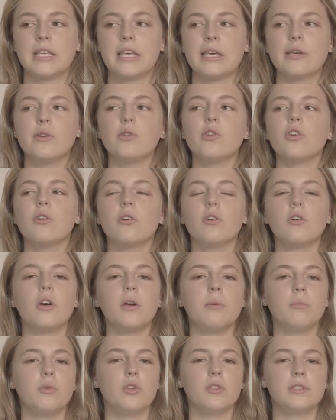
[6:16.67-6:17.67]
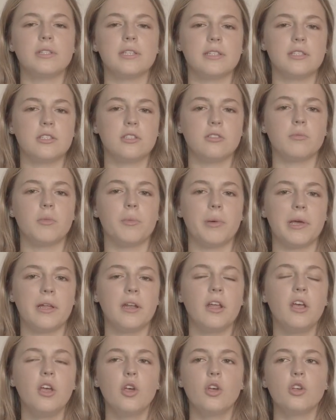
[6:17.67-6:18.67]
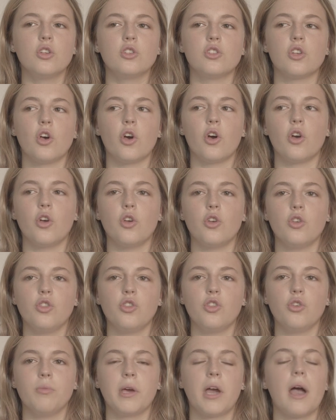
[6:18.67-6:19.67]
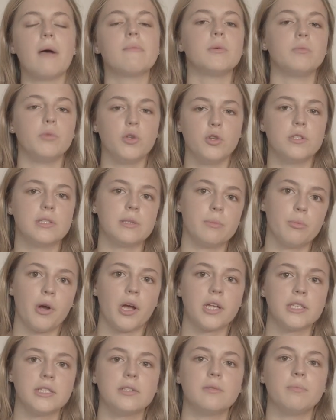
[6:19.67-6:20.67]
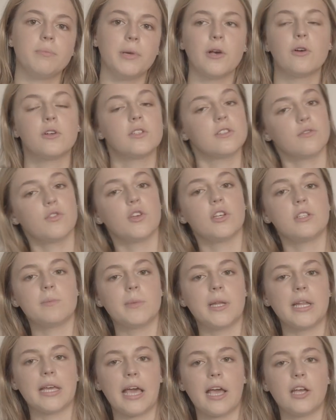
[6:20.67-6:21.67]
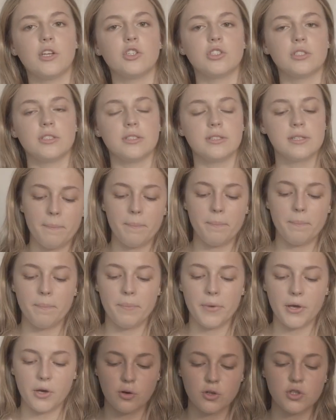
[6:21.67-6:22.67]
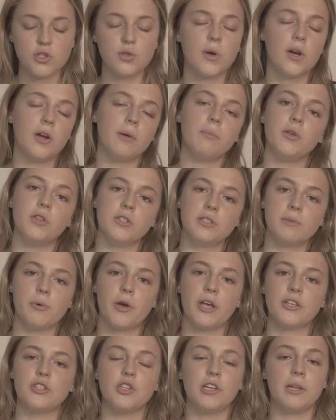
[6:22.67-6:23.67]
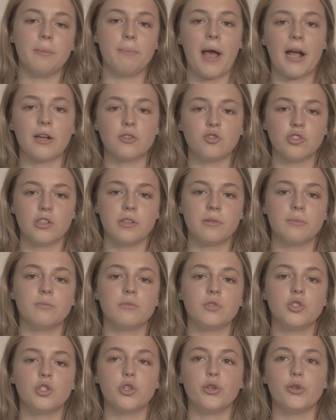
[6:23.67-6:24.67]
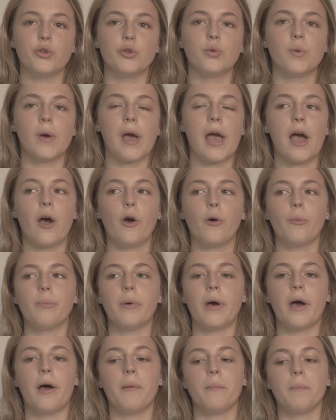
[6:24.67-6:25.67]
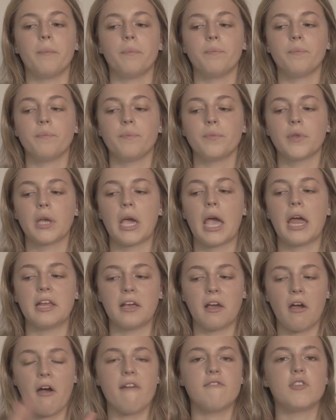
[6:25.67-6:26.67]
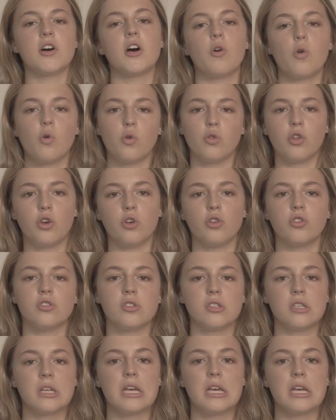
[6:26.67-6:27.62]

kill your immune system a bit. So you become immune suppressed because of those medications. Because you are immune suppressed, you need Bactrim to help kind of cover all those